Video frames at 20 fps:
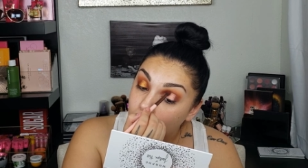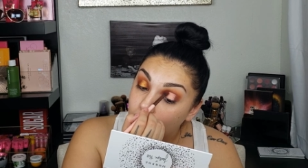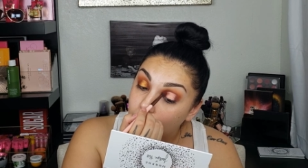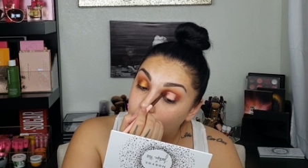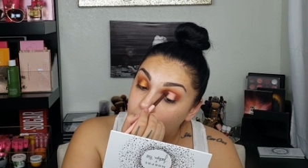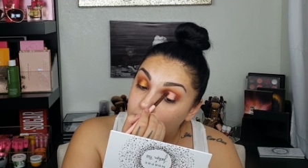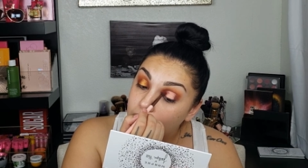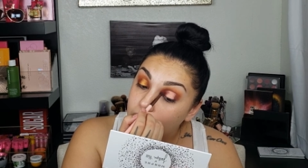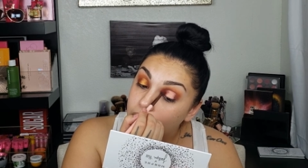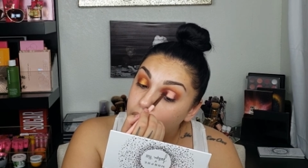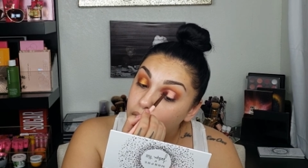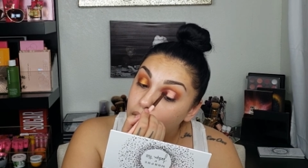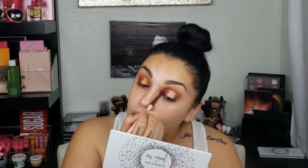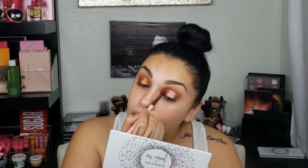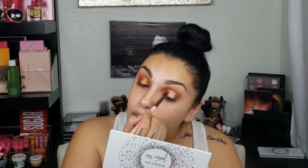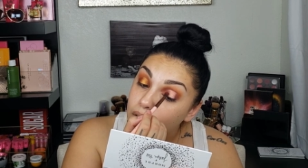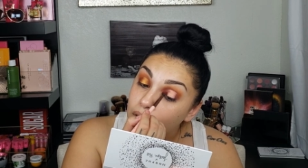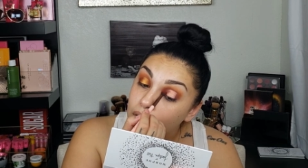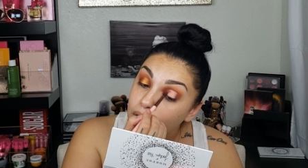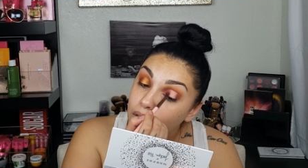Again,
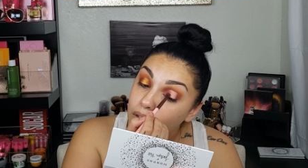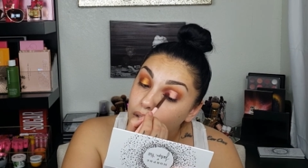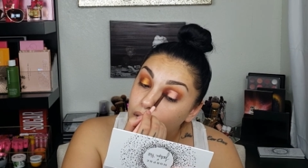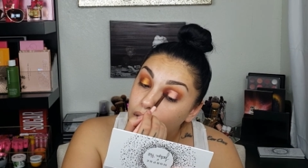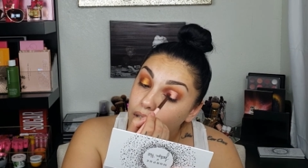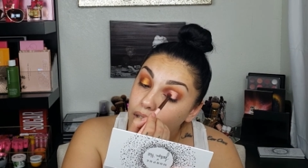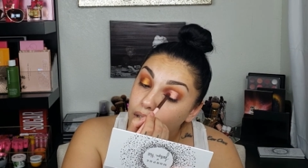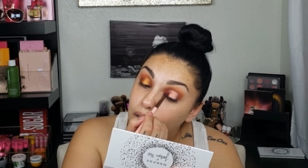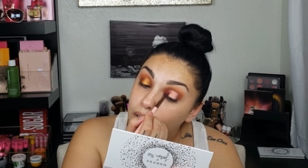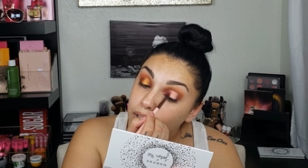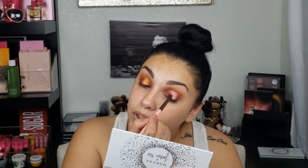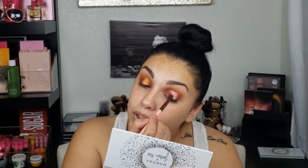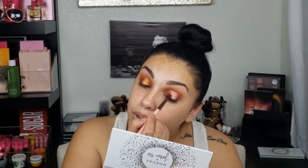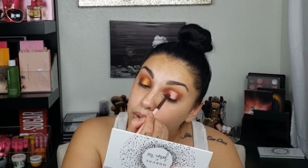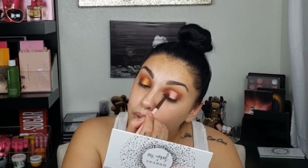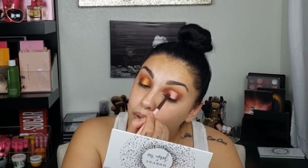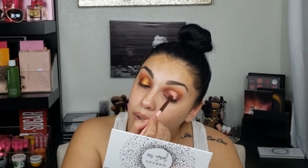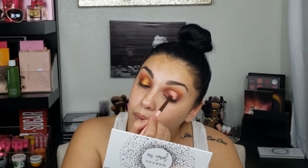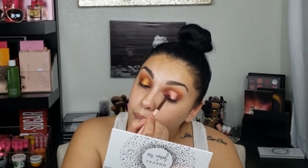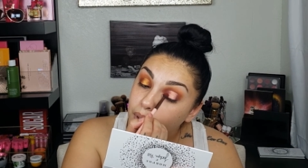I just
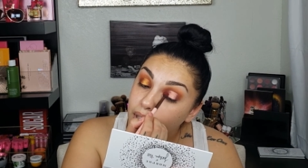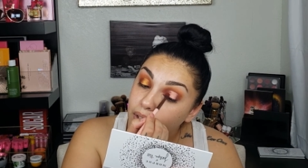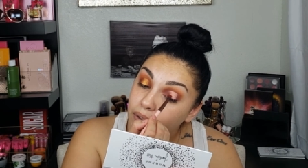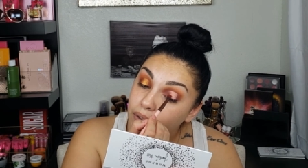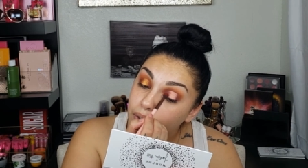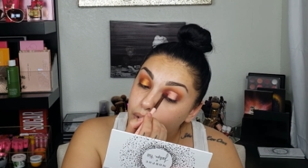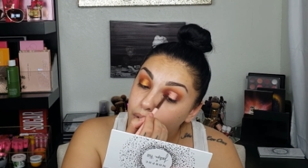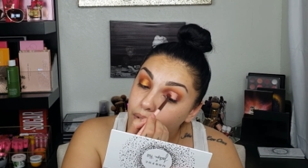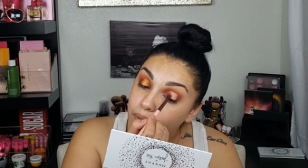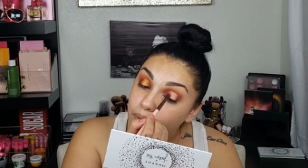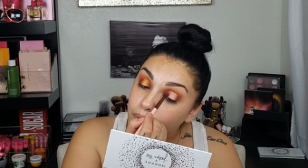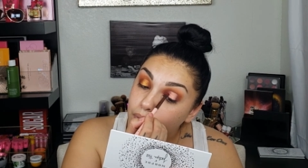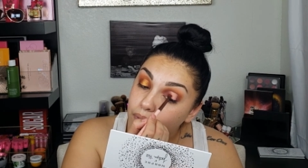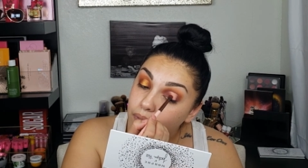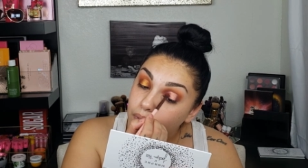want to make a note